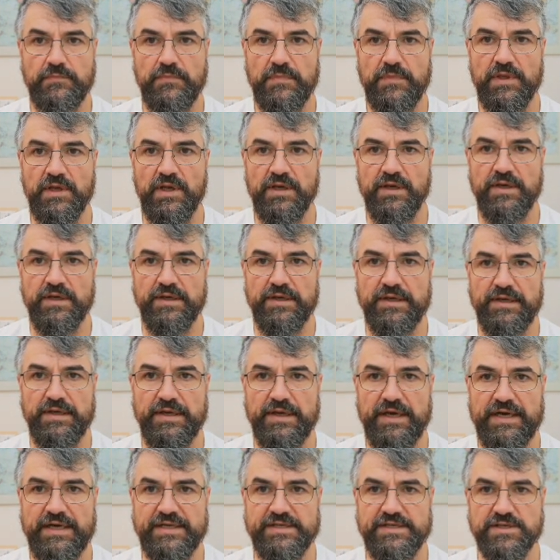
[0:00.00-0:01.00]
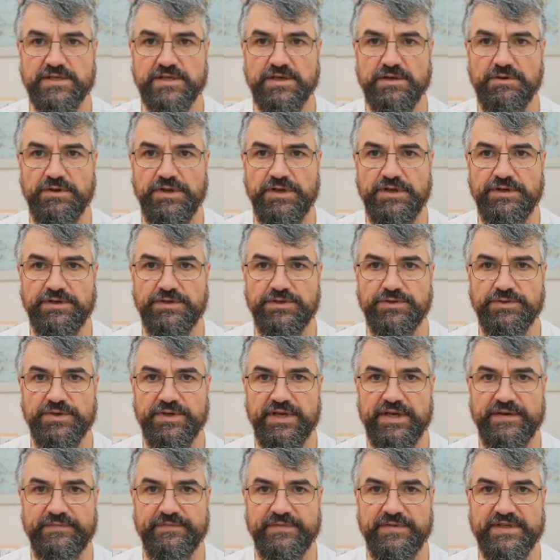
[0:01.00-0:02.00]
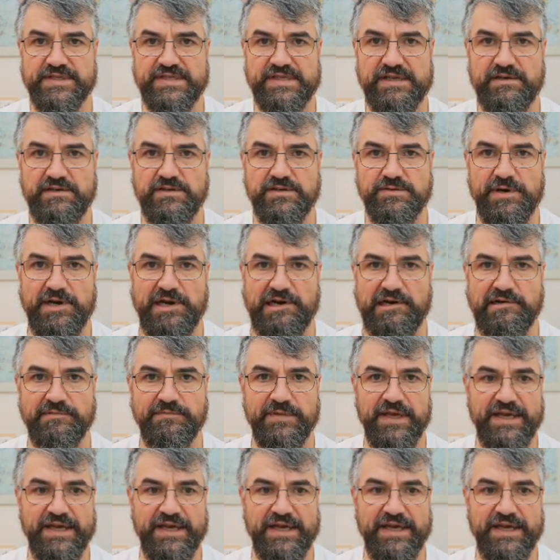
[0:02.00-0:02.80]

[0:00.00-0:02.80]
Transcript: I just go here to the search bar,